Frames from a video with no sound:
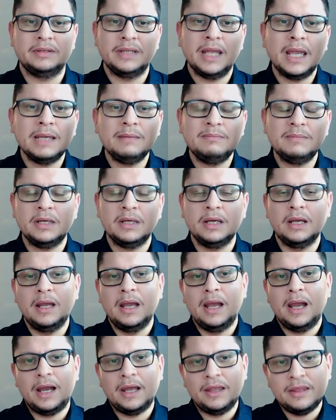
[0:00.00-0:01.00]
name
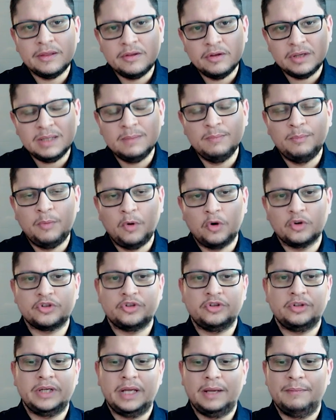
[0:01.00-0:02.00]
and the
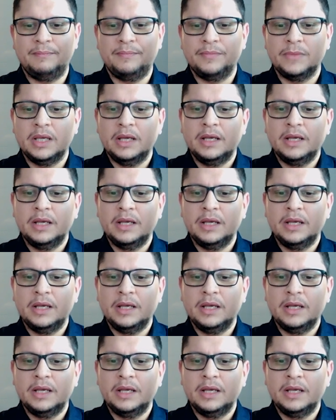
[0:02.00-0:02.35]
importer name.